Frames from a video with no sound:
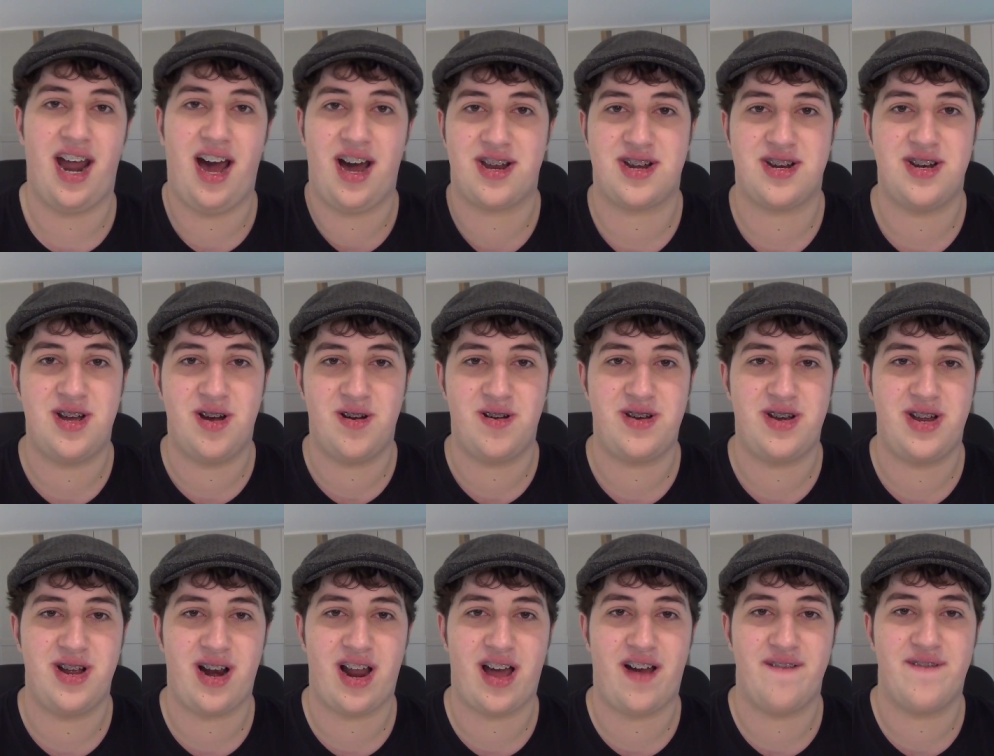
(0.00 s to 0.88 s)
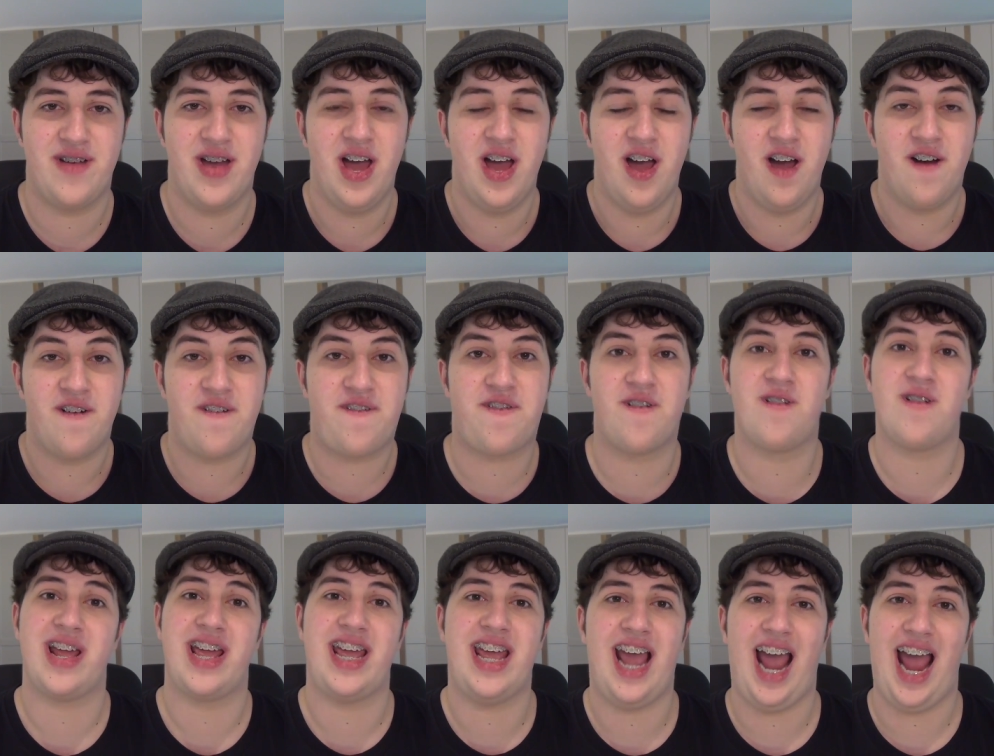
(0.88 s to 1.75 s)
I don't know until I've
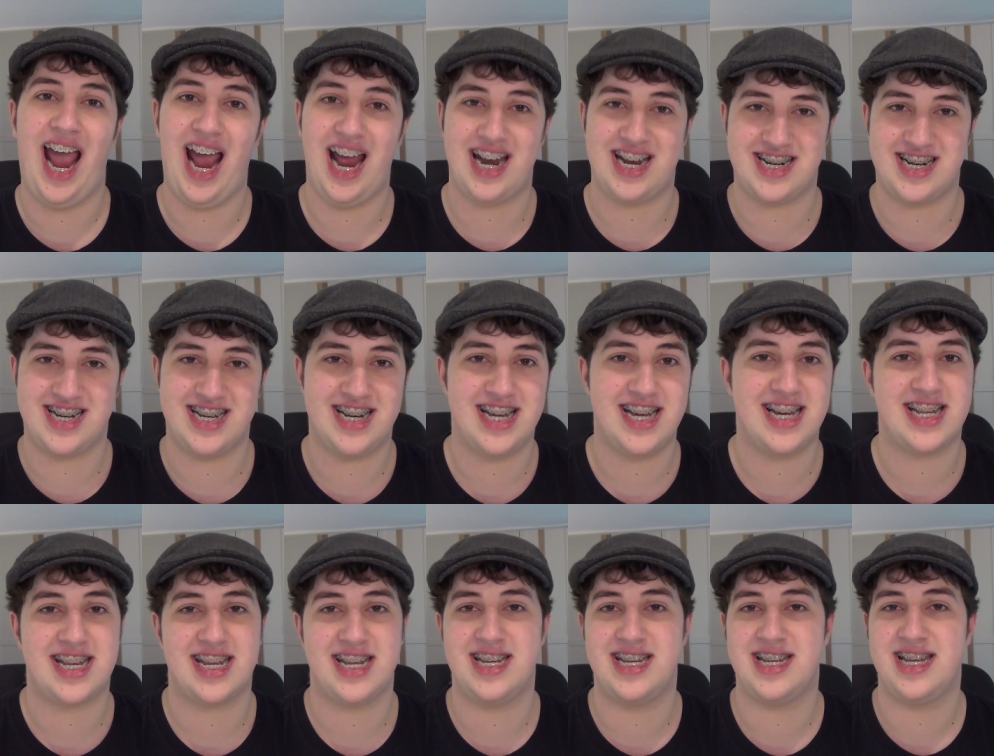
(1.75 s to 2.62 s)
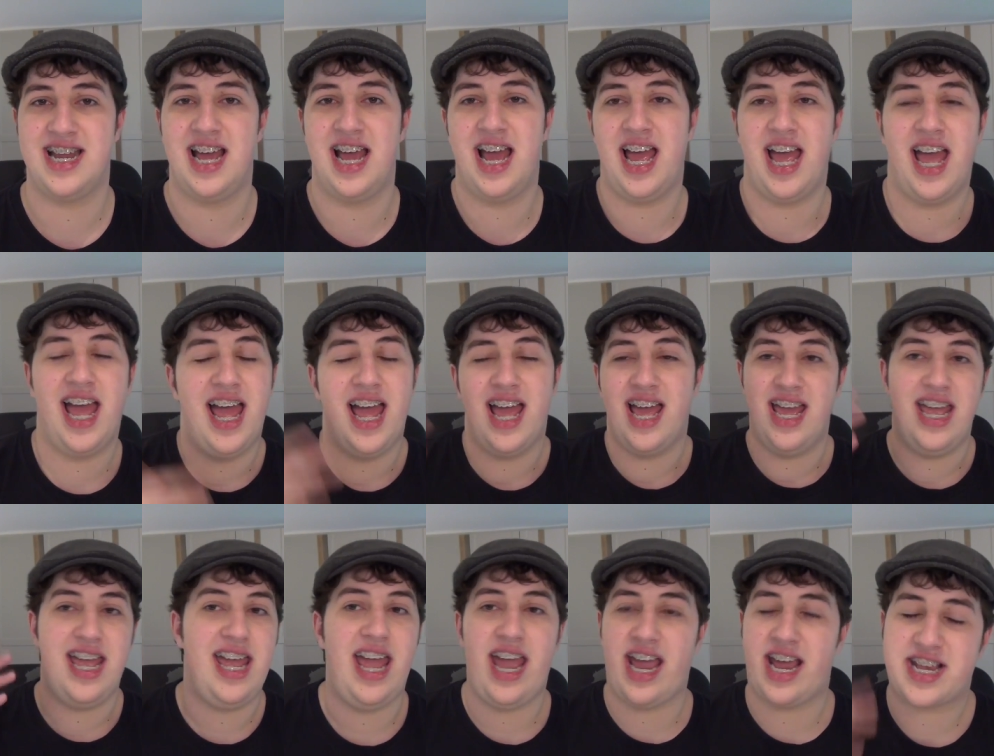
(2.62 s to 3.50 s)
fully edited it and
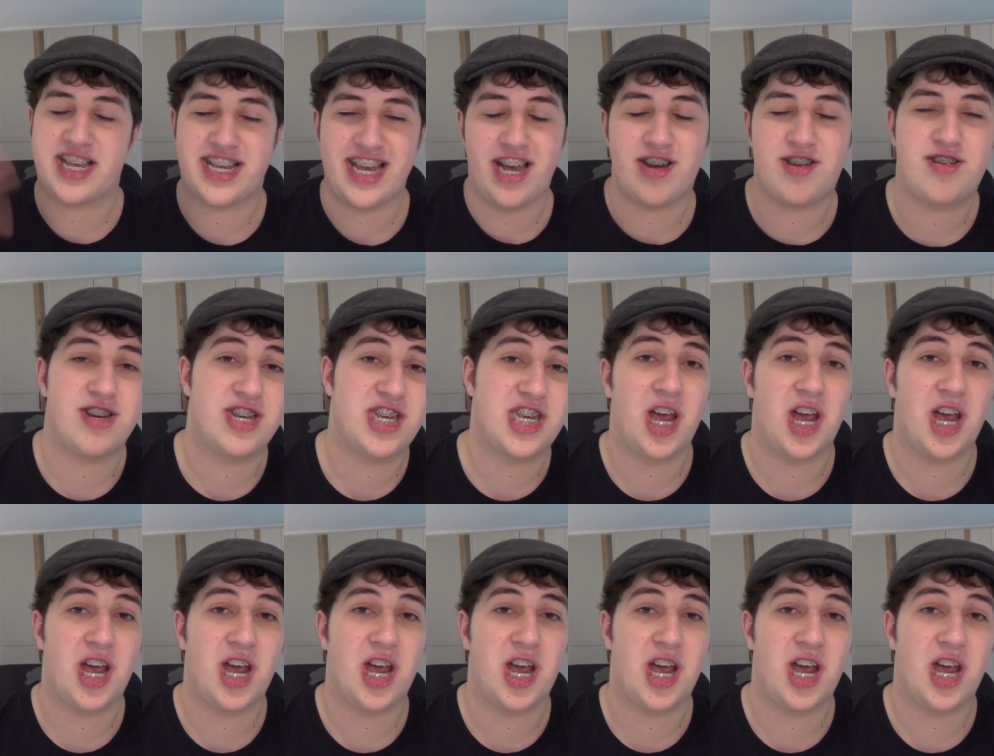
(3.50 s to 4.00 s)
et cetera.